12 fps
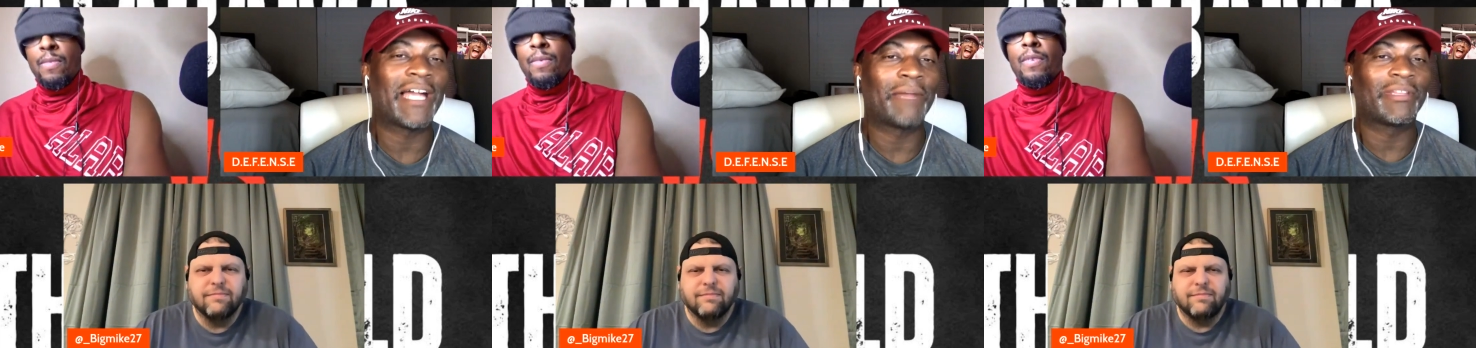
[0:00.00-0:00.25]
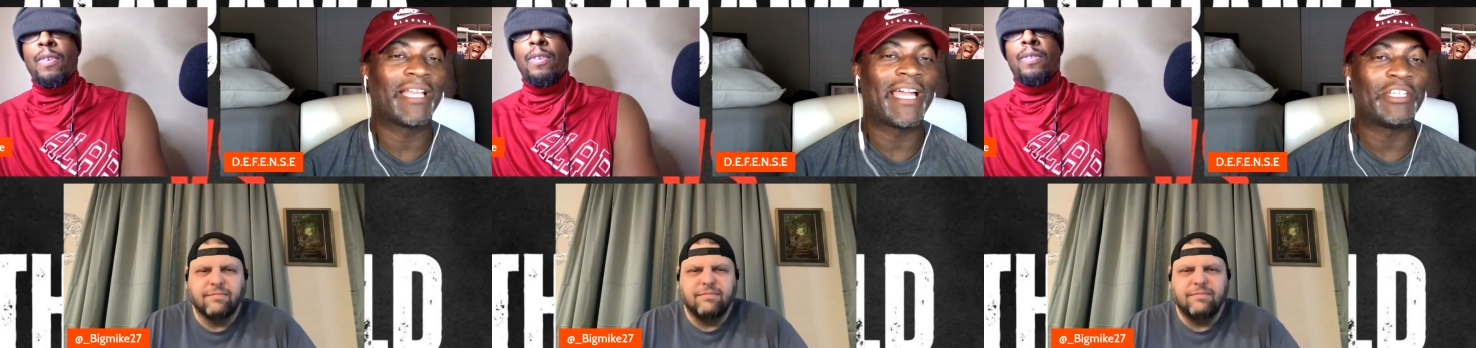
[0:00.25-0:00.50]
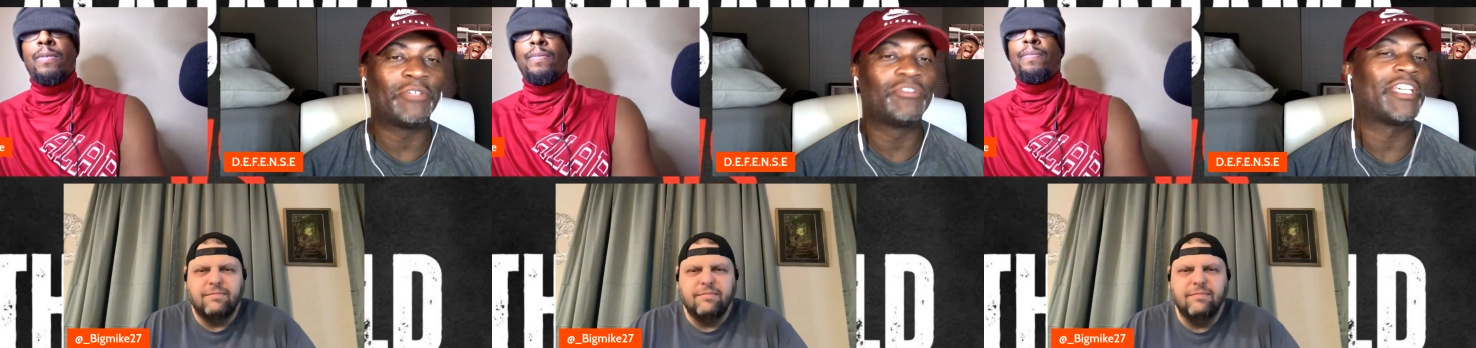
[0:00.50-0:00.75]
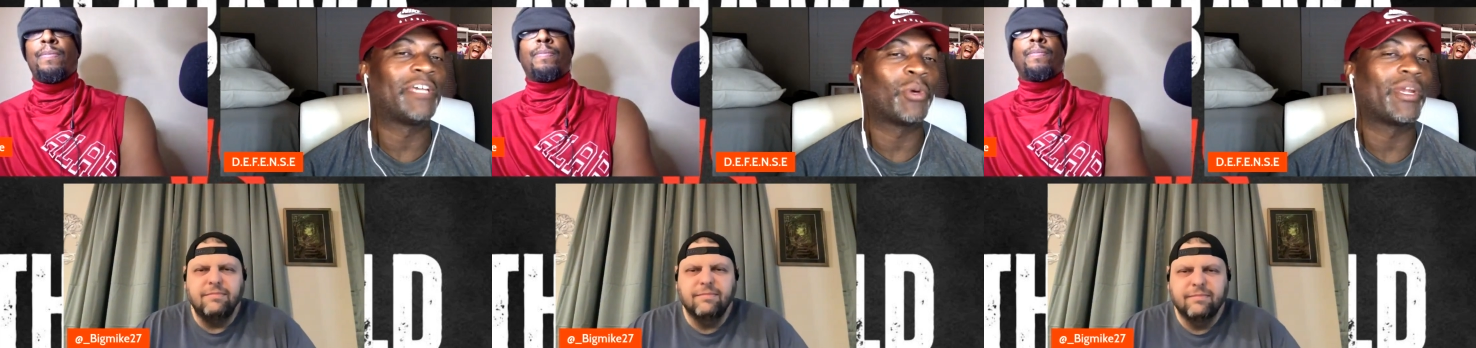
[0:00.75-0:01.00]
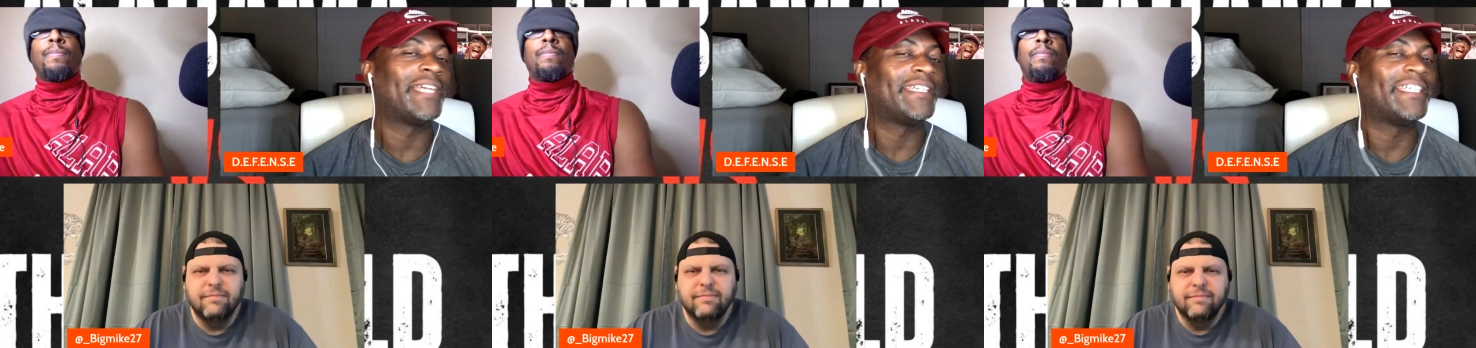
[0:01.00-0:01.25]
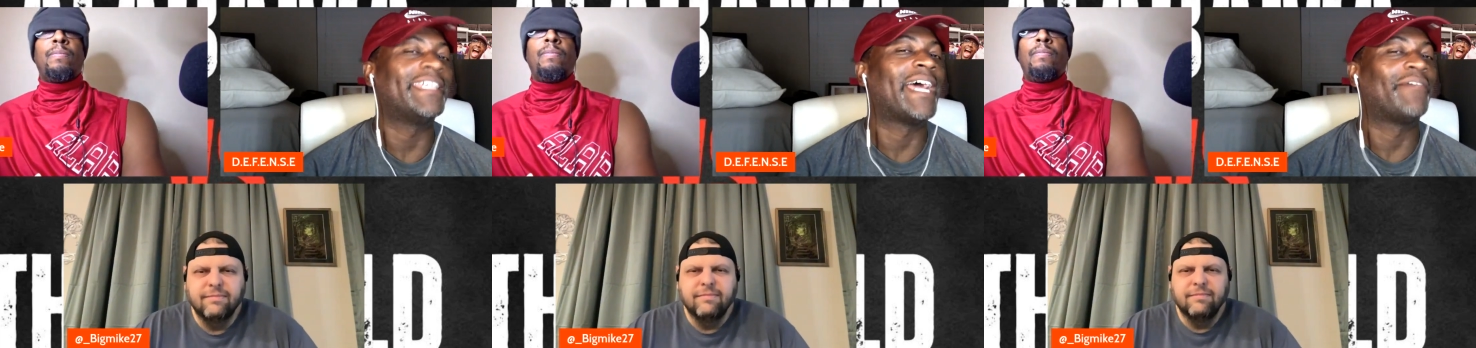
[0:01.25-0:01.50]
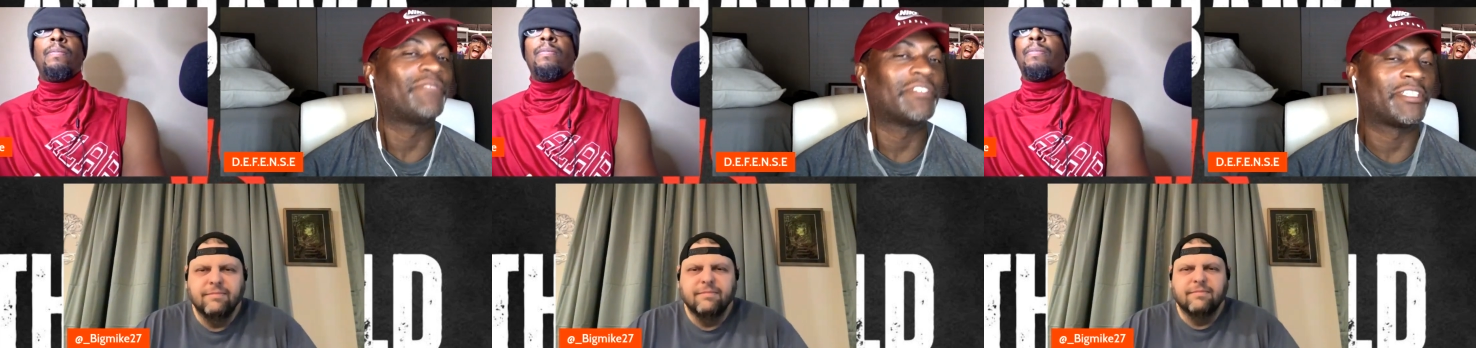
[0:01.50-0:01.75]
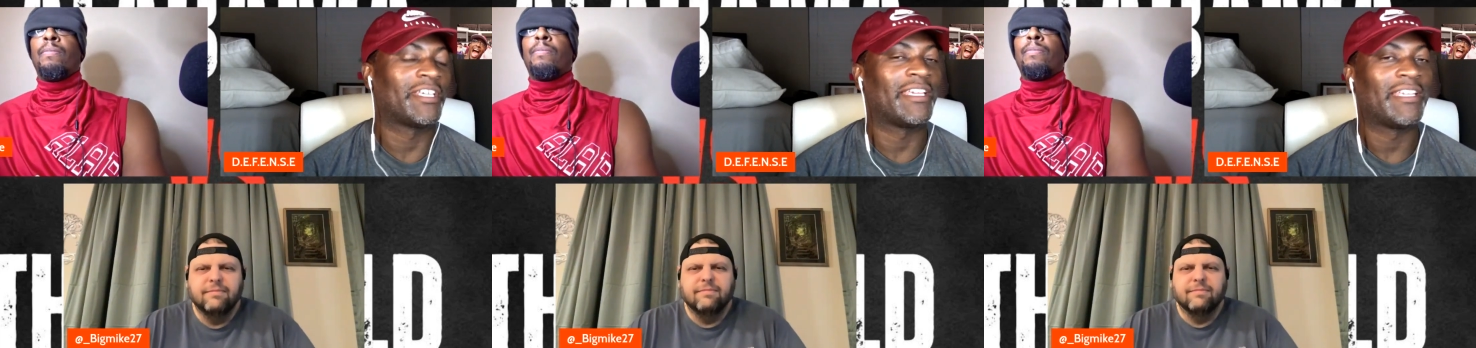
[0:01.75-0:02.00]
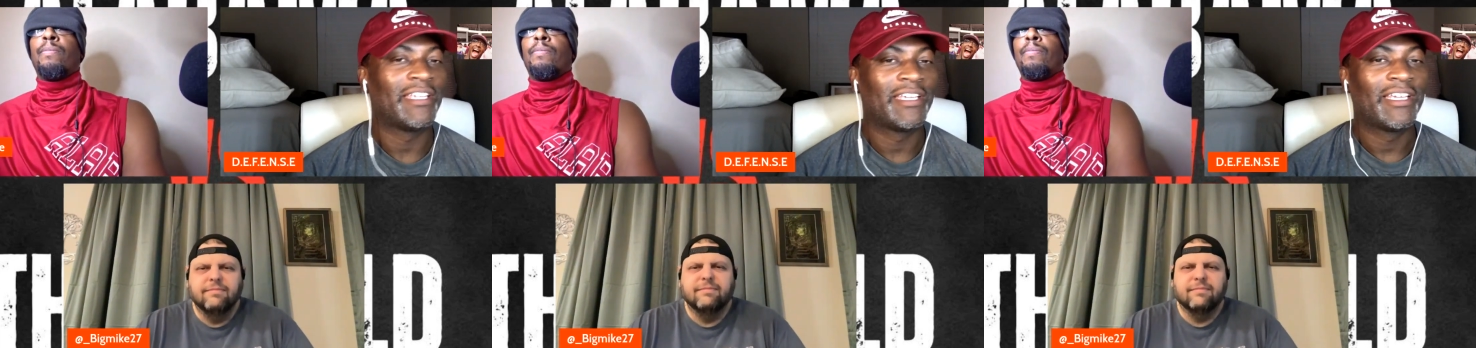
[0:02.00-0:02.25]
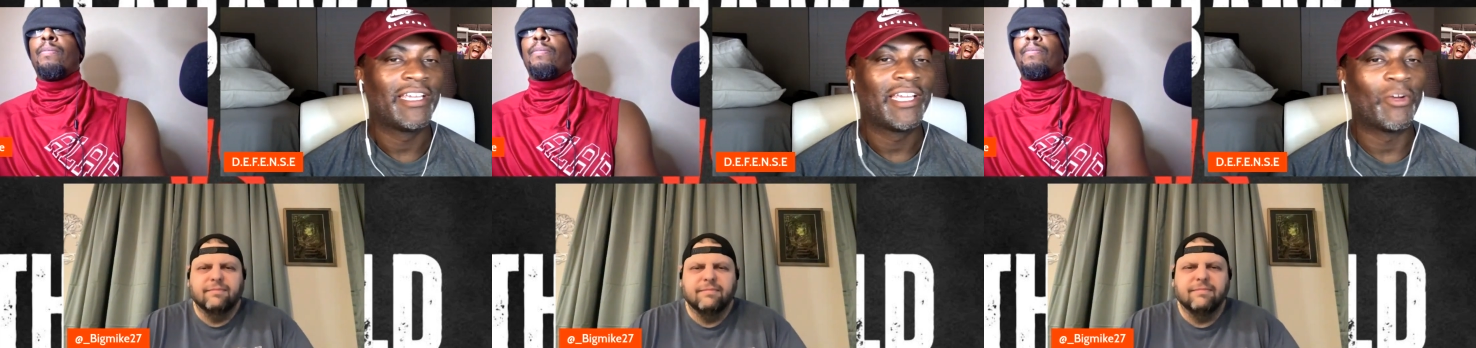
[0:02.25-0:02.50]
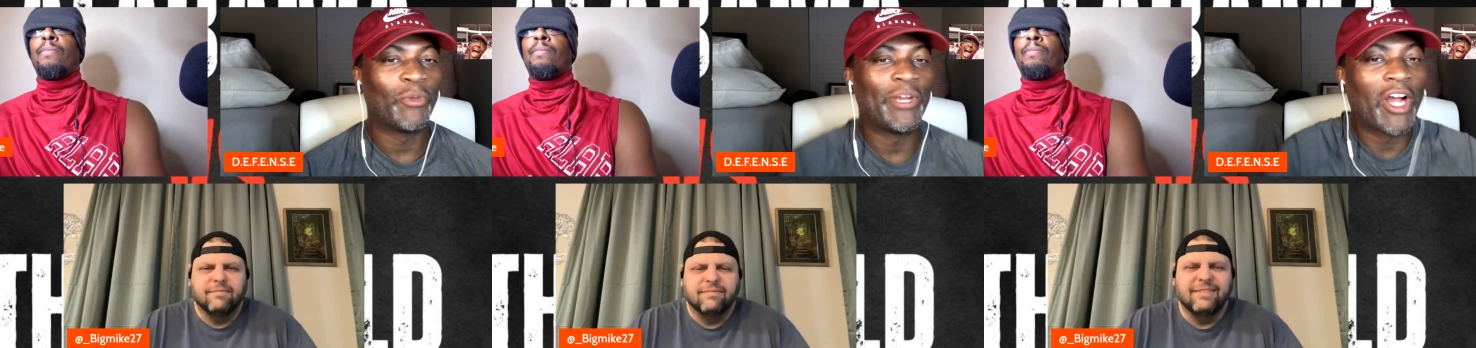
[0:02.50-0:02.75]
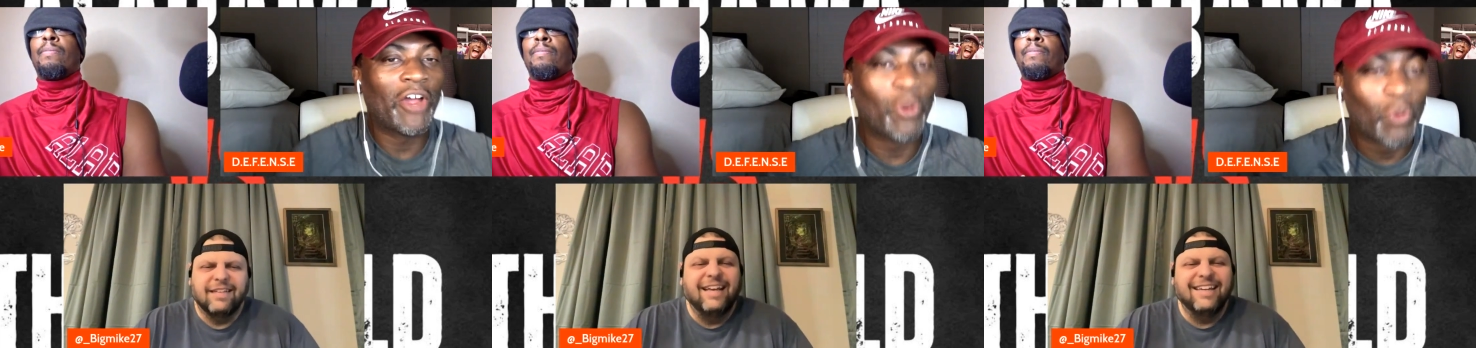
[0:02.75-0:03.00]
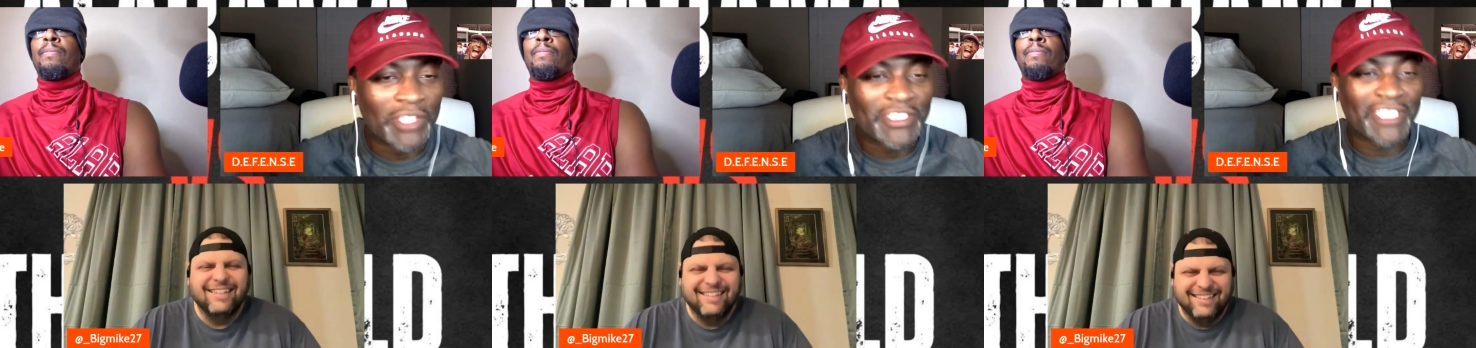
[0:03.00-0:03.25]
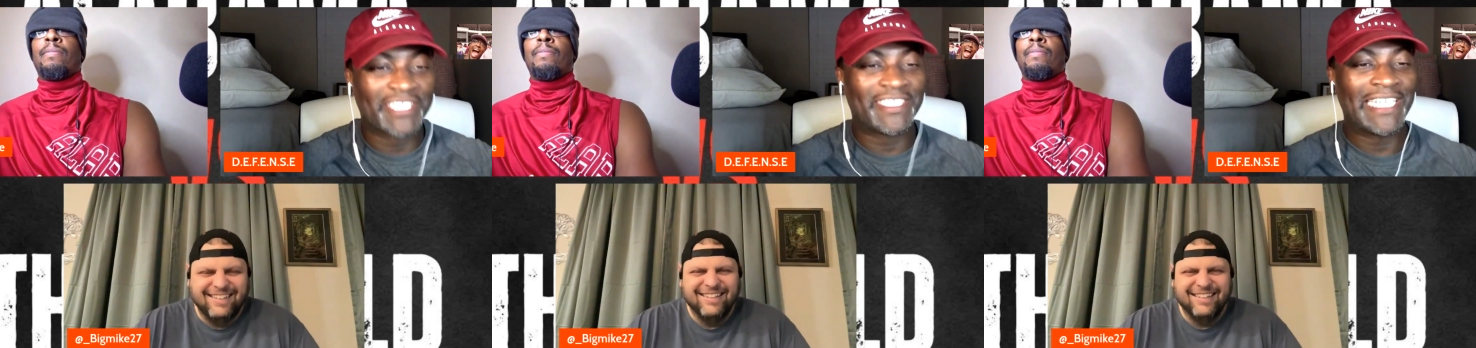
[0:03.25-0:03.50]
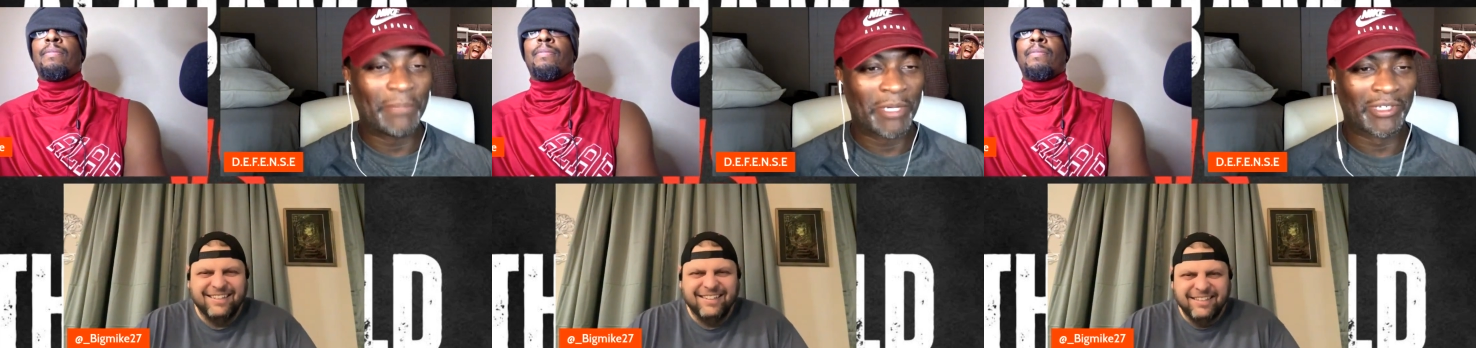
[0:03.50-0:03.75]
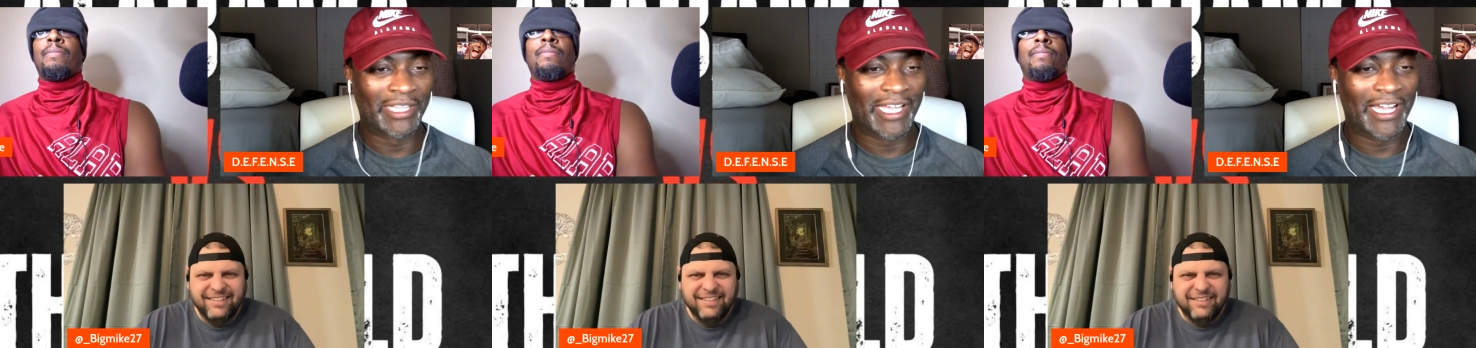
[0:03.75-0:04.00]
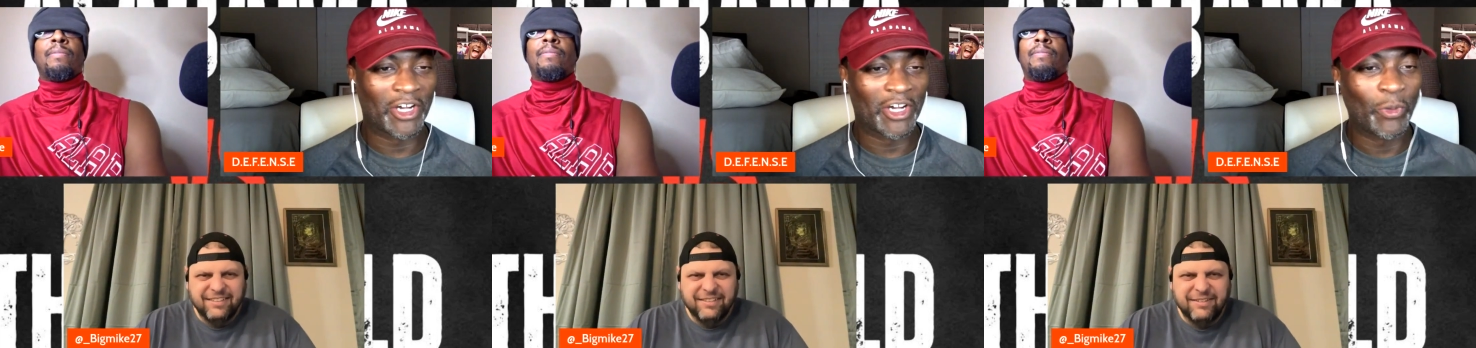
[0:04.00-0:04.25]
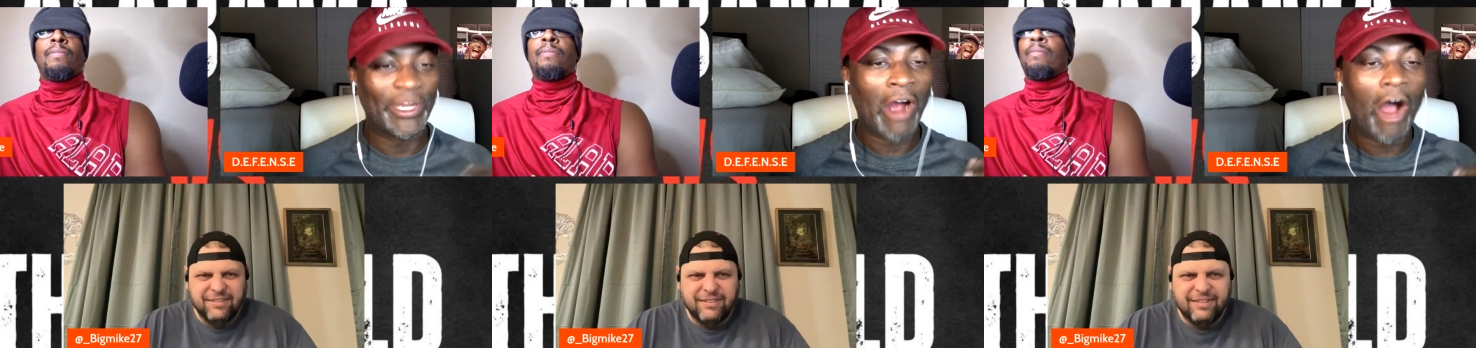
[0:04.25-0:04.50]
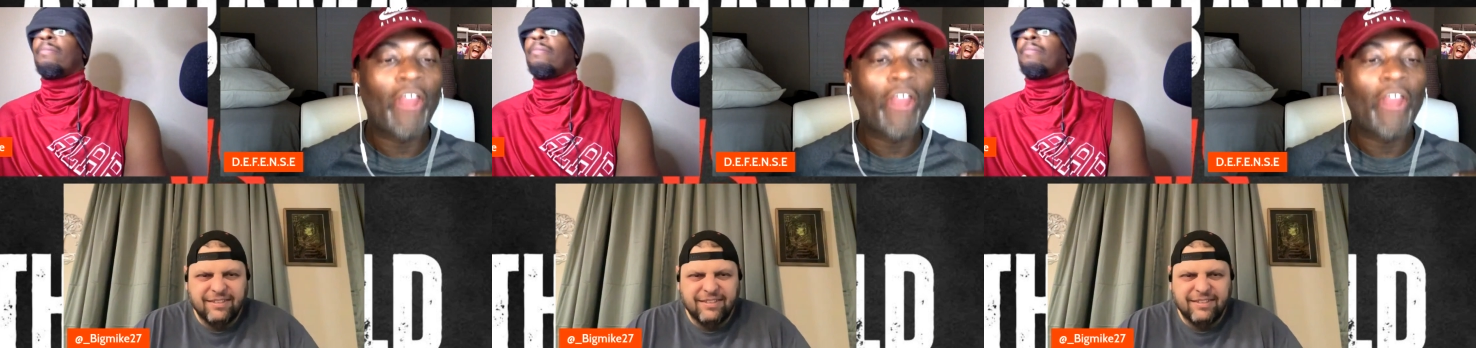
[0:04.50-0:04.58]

Speaker 1: am glad you said what I didn't have to say. We are the ones that the team can rely on. We are